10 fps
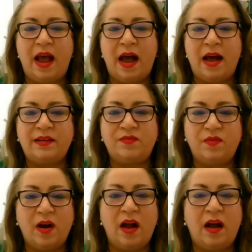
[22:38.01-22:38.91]
ask
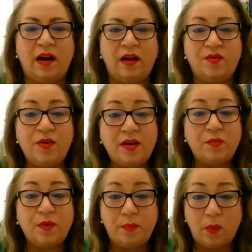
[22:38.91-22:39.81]
for a credit
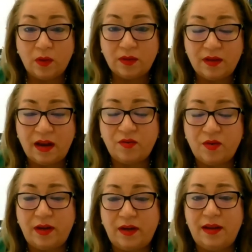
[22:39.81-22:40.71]
report and
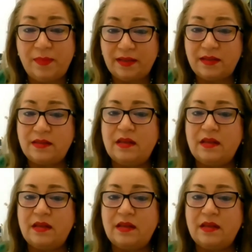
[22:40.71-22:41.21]
credit limits.